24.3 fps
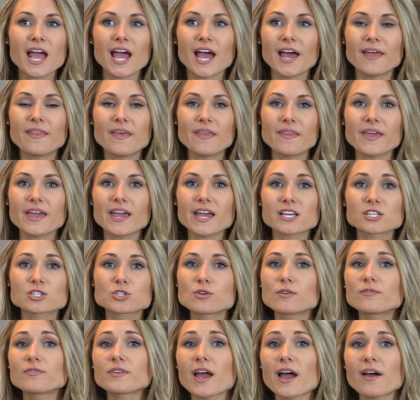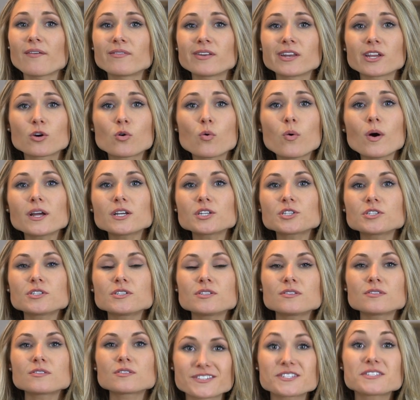And then they ask you if you have any
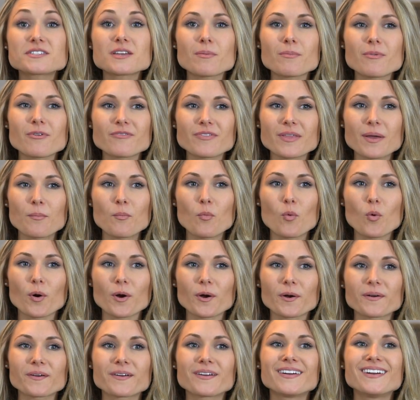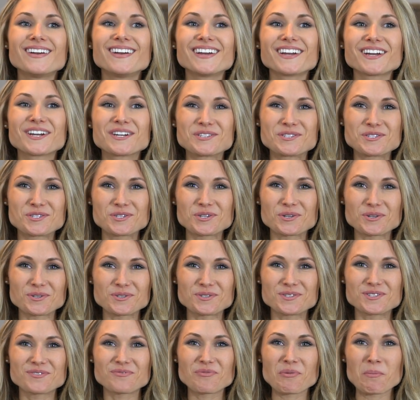questions. Some of them were
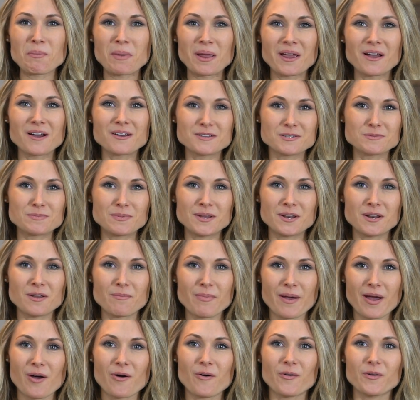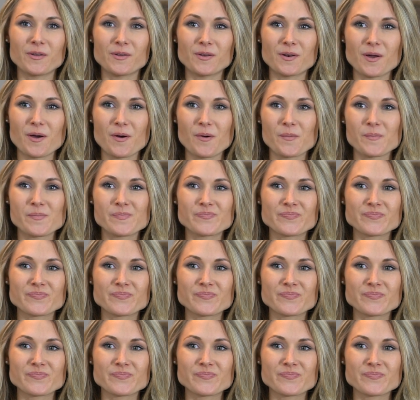concerns from my husband about, you know,